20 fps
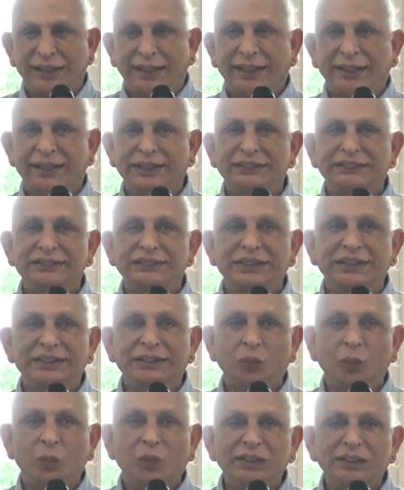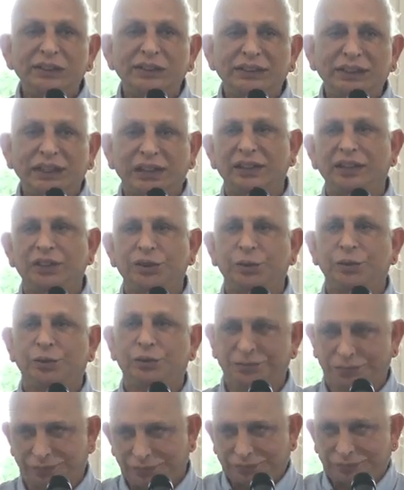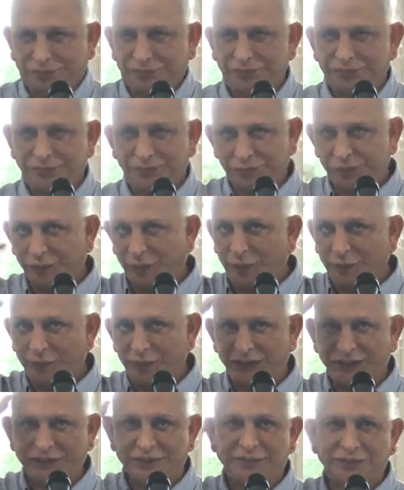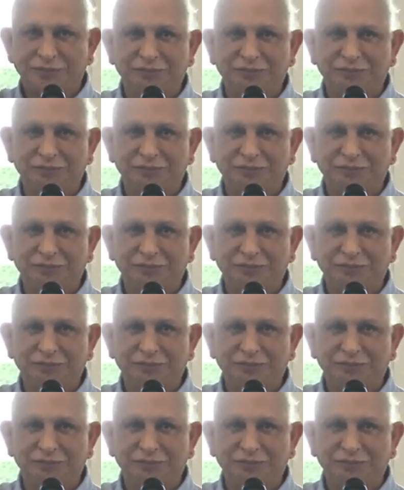and say one thank you to Babaji.